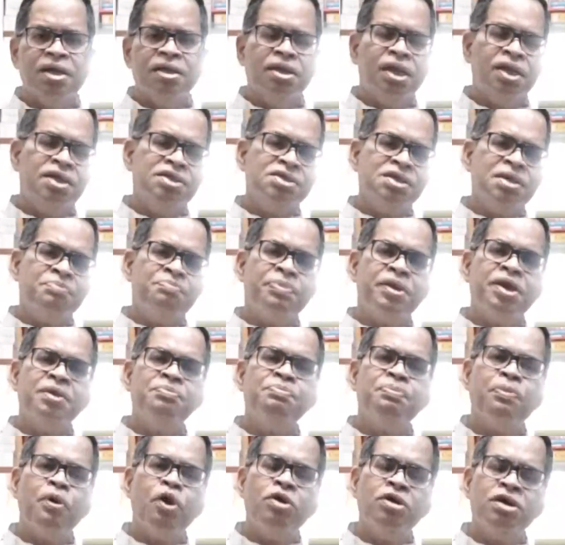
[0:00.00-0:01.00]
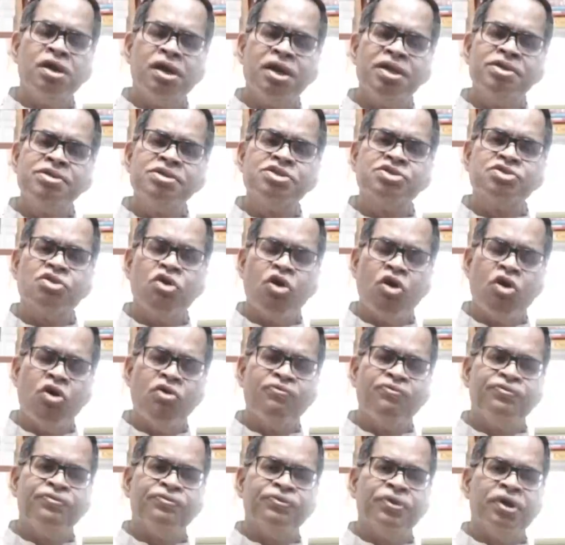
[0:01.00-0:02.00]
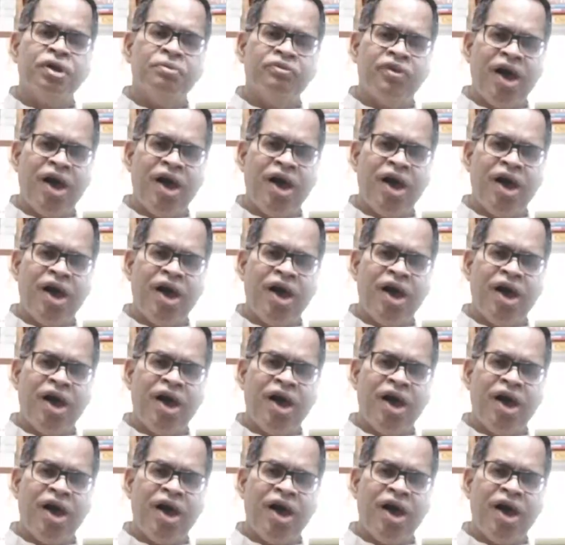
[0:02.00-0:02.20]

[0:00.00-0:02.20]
there is a preponderance of